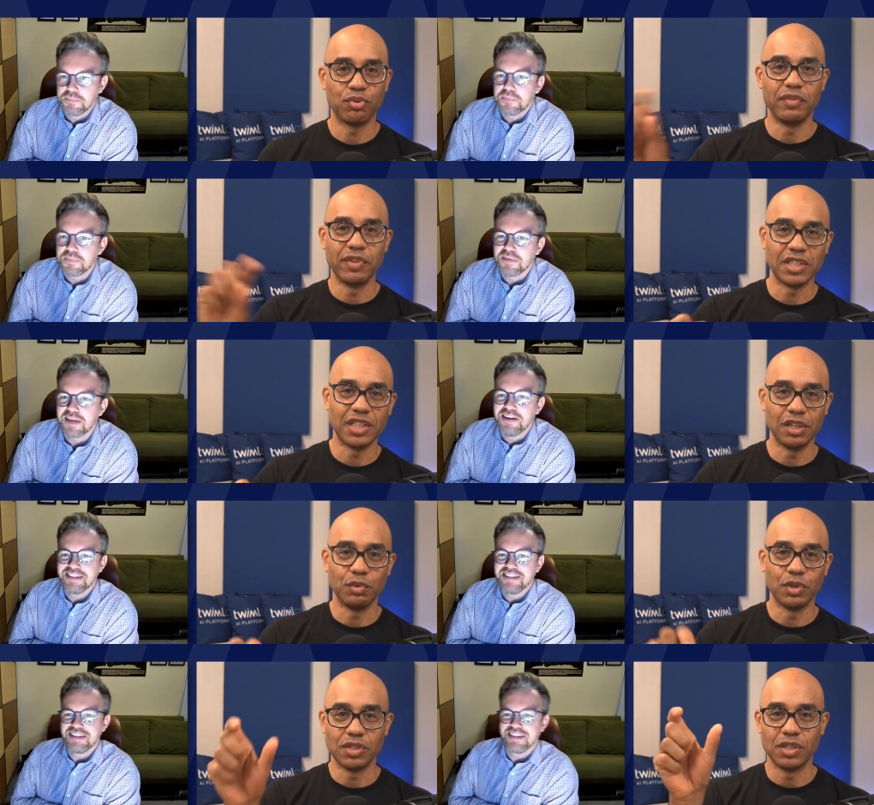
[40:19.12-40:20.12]
Speaker 1: previously, it
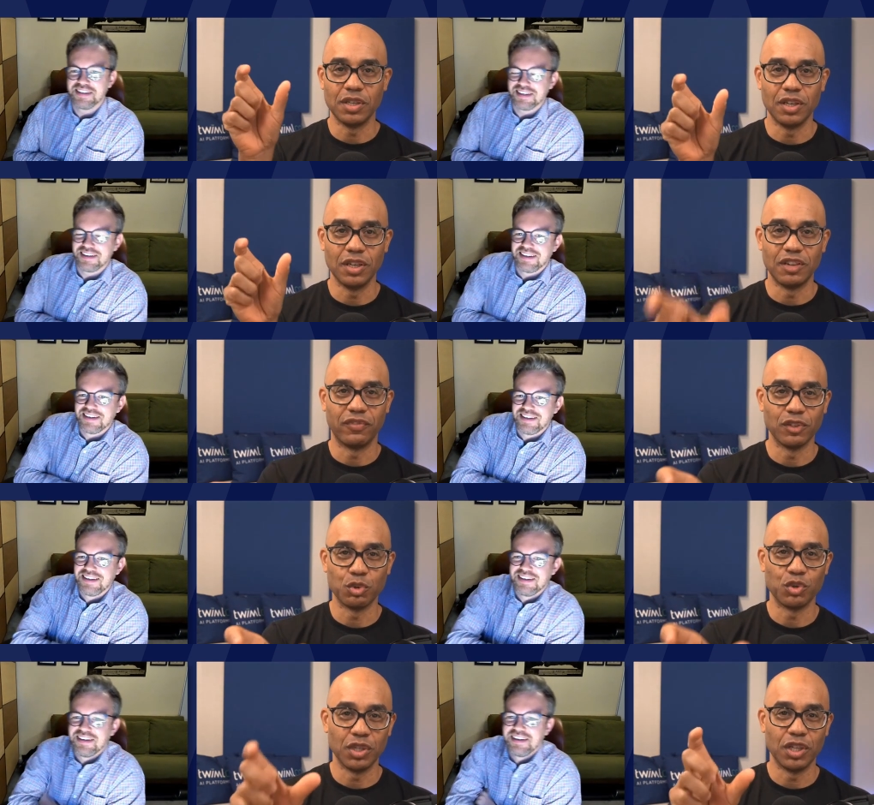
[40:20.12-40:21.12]
was the difference
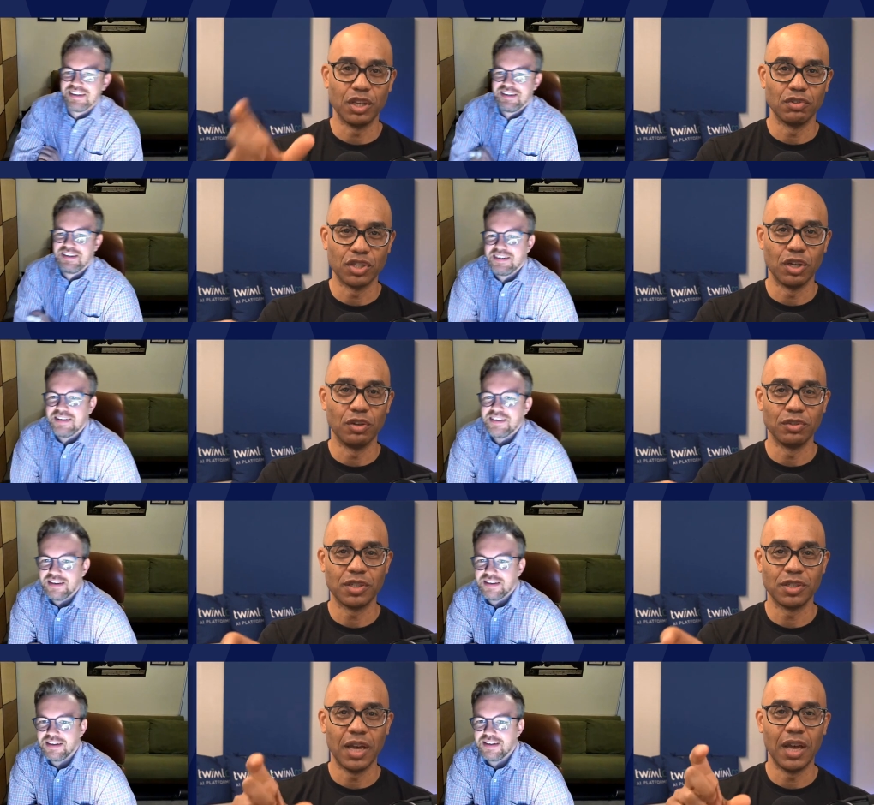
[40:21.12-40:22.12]
between their
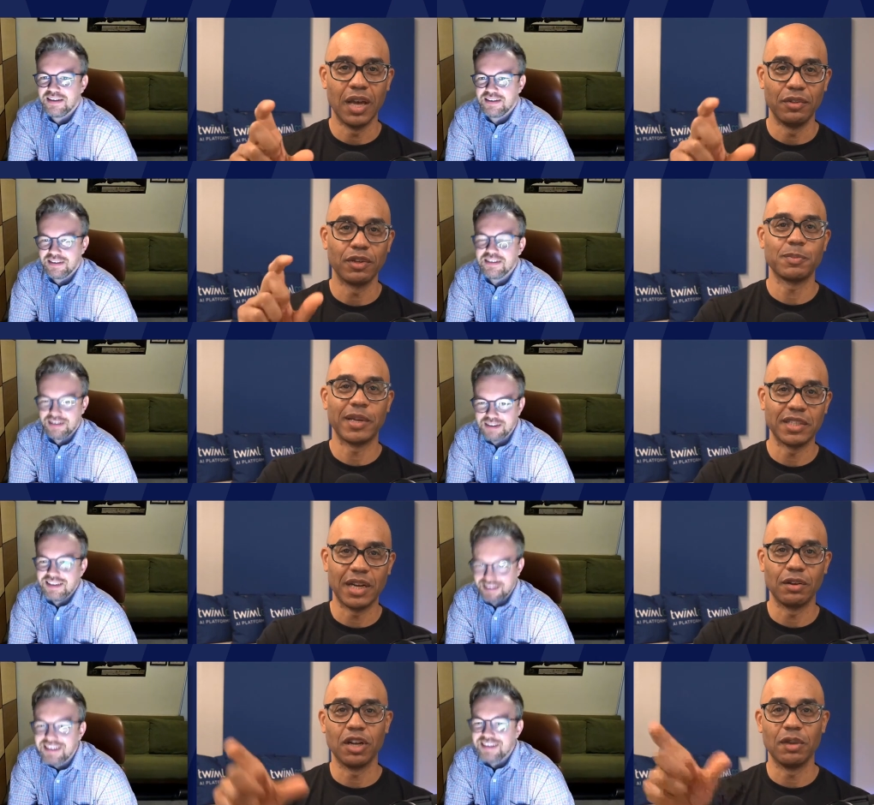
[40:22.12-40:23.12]
result, uh, their expected
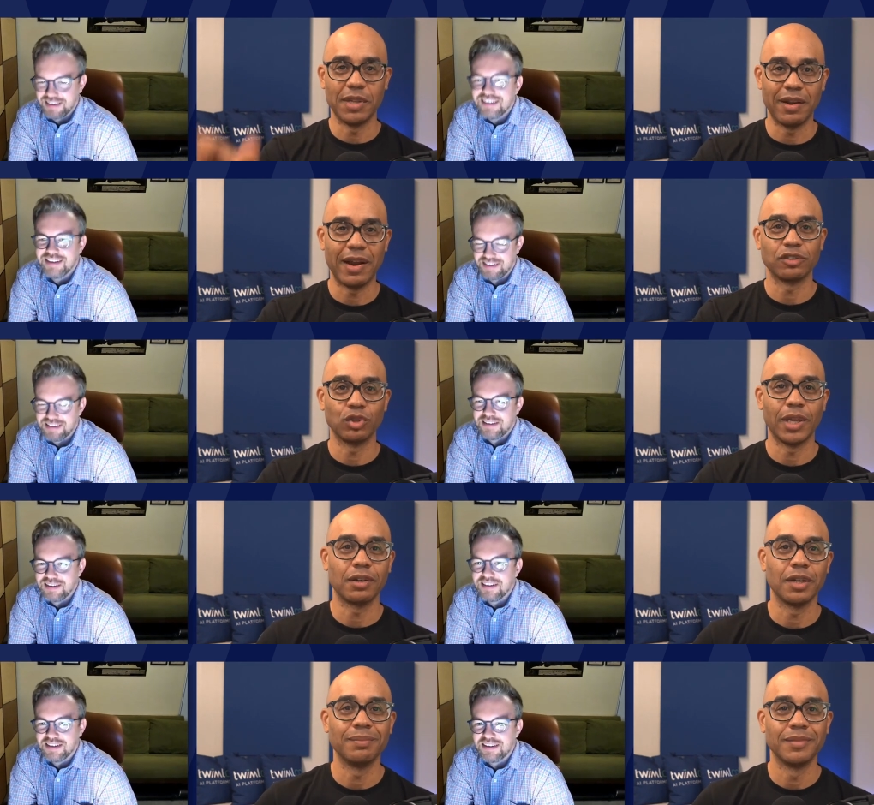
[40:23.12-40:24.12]
outcome, and their actual
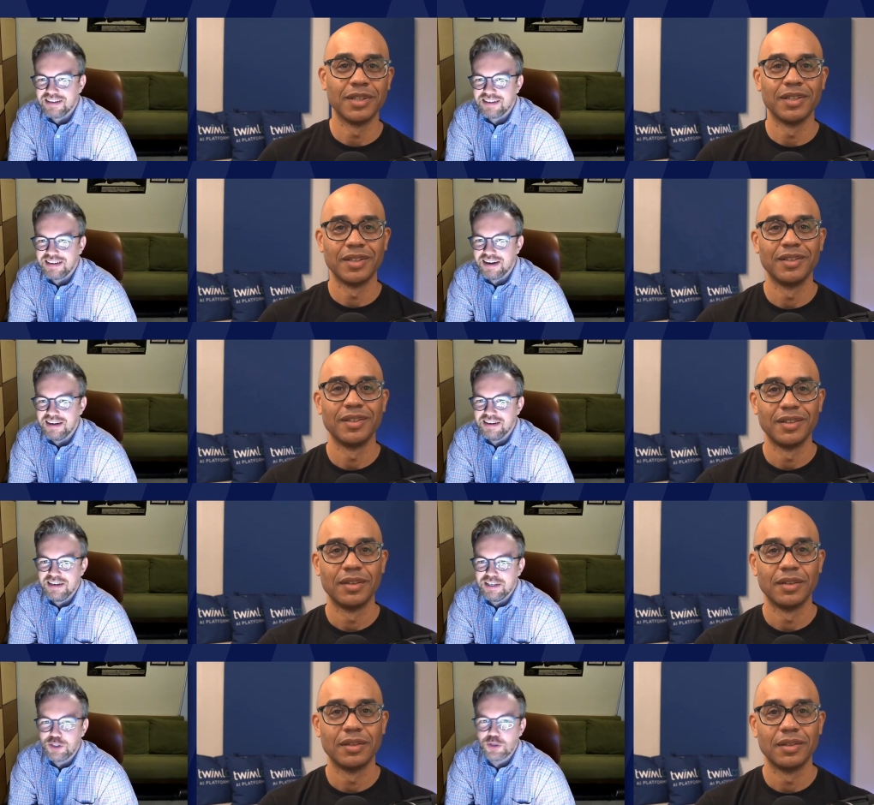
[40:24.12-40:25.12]
outcome. Yeah.
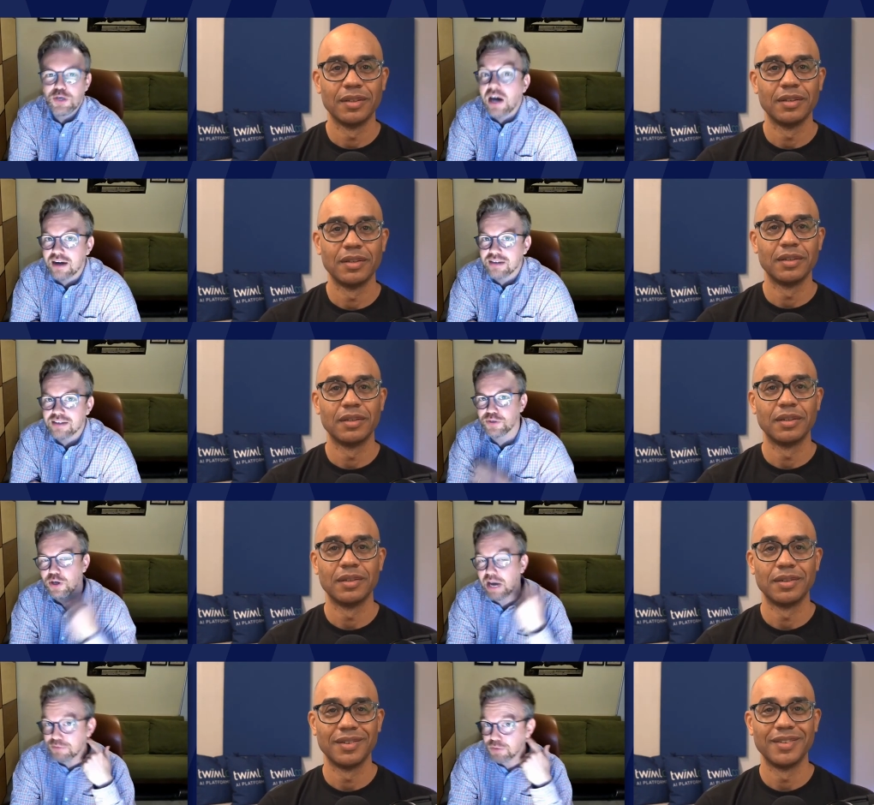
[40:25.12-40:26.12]
Speaker 2: So you can't. So
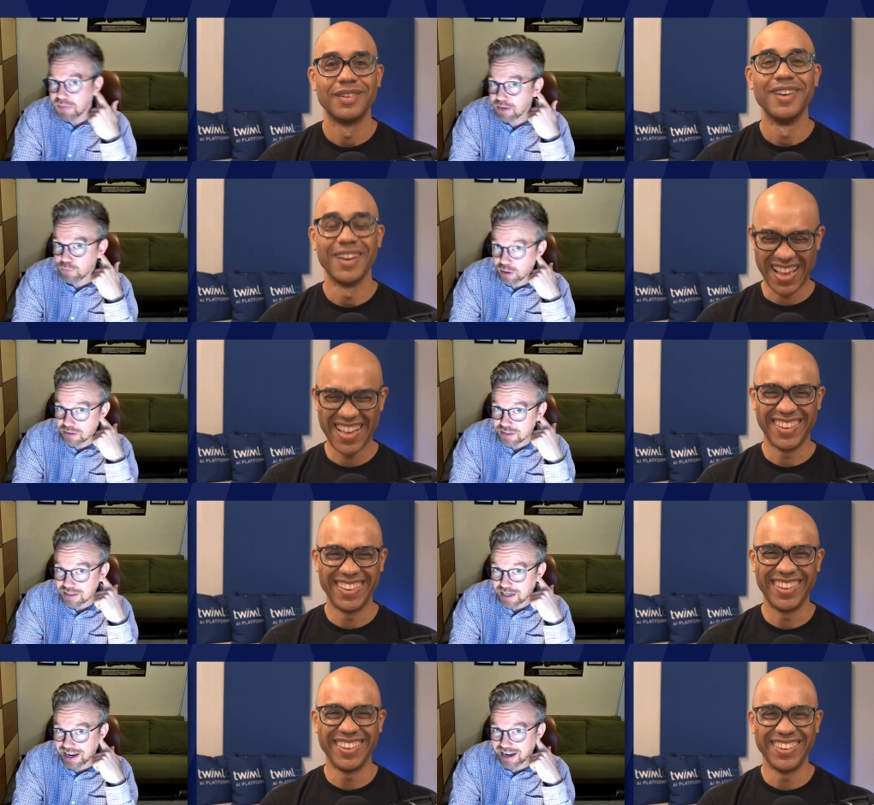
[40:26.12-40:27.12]
you have to play it right. once,
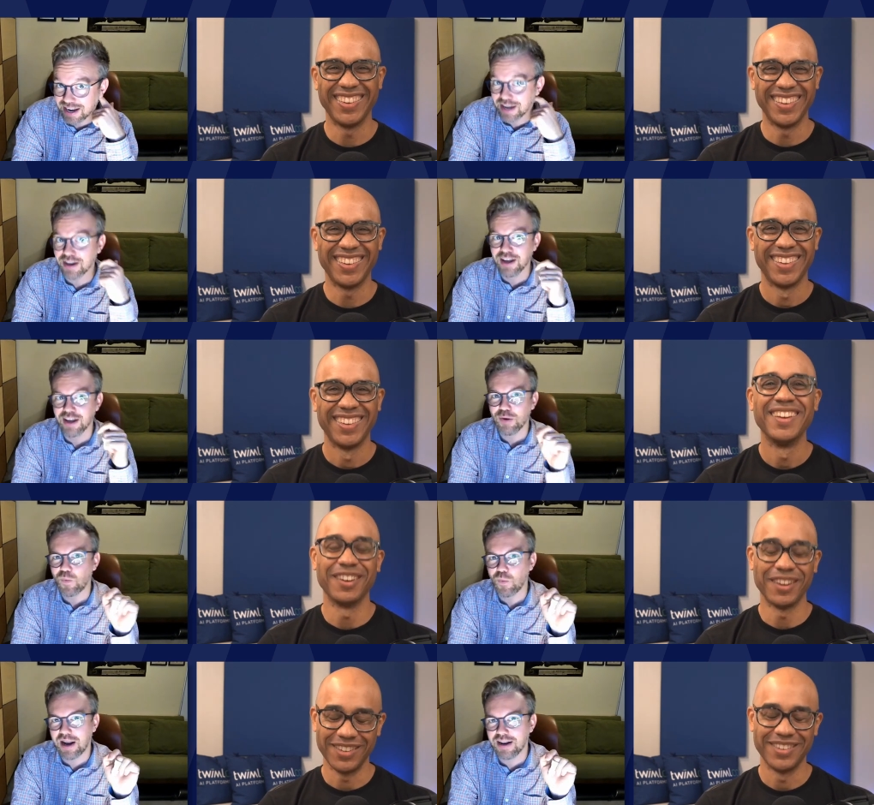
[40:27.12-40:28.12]
and then
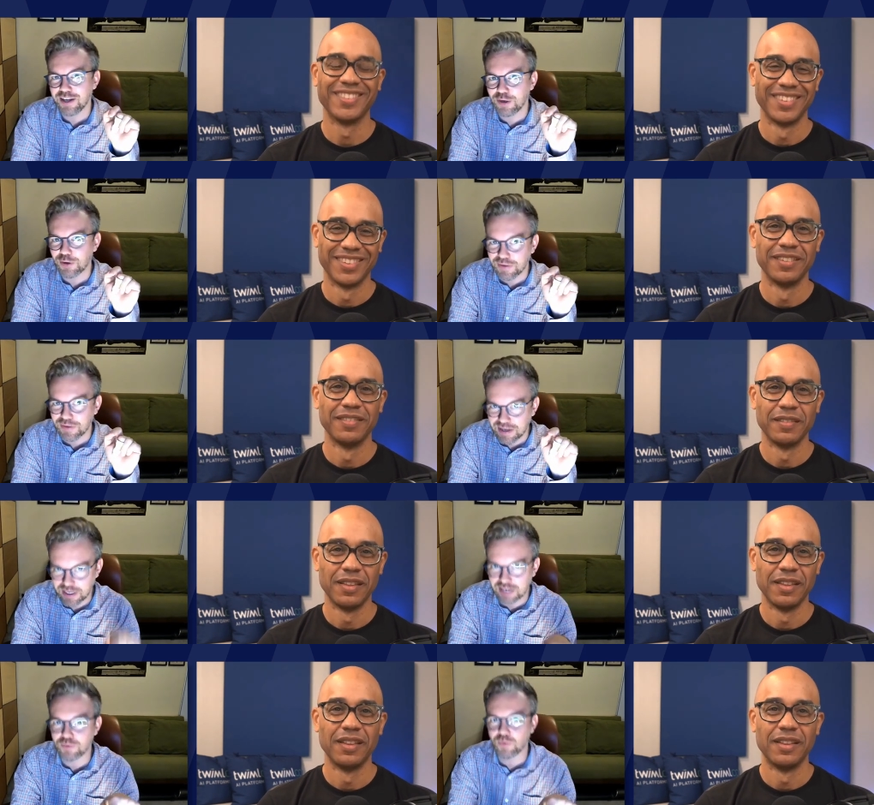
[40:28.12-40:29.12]
okay. when you
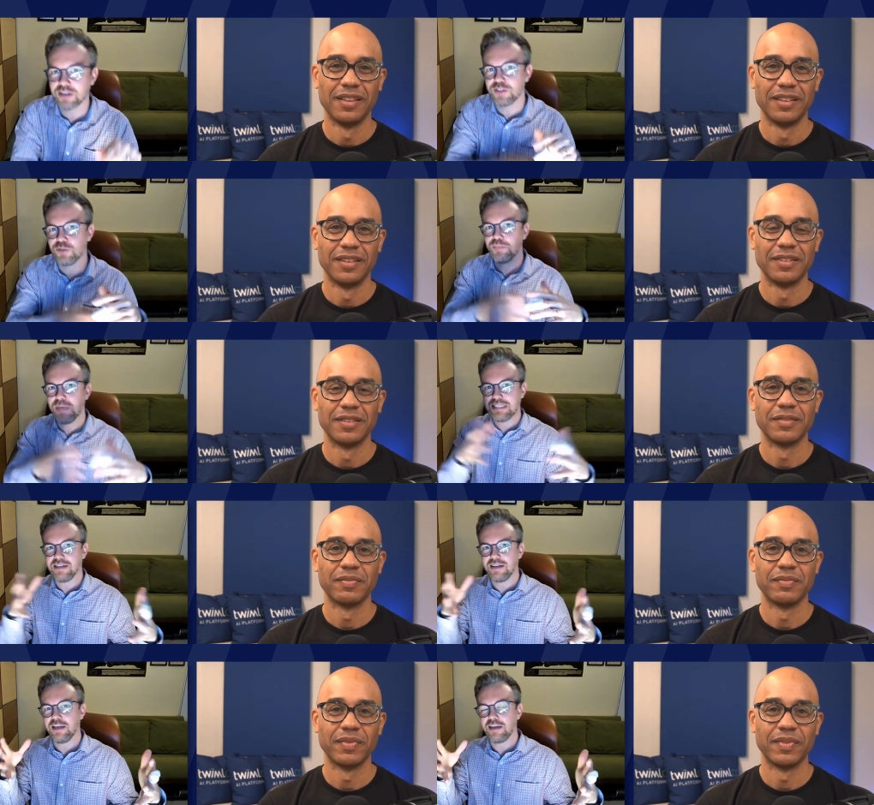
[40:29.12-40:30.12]
done it once, you
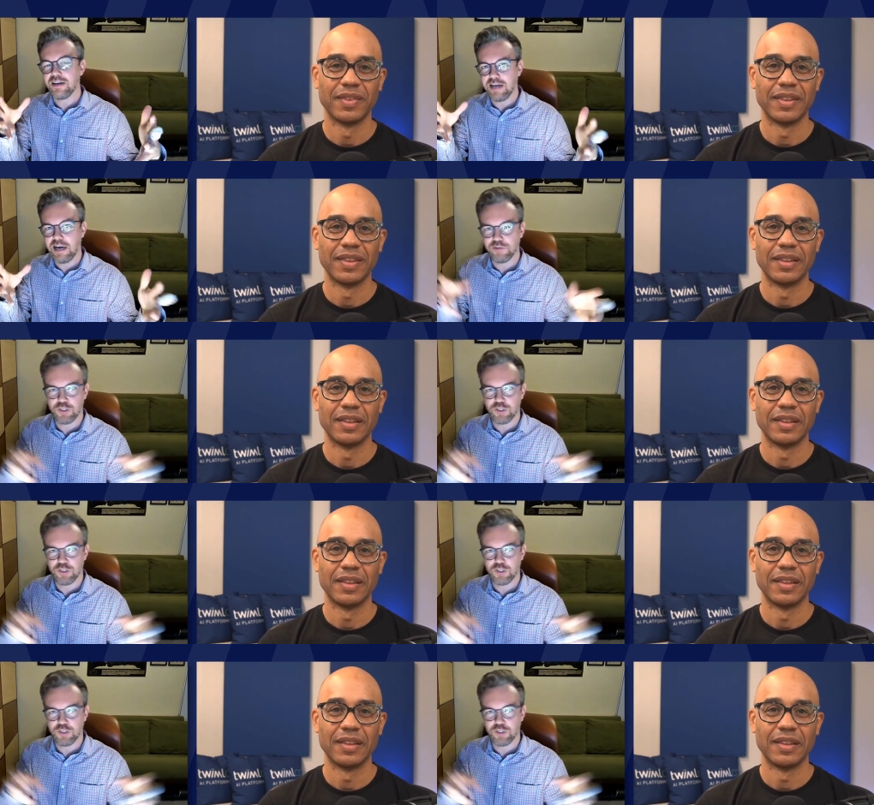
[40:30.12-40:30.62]
basically have a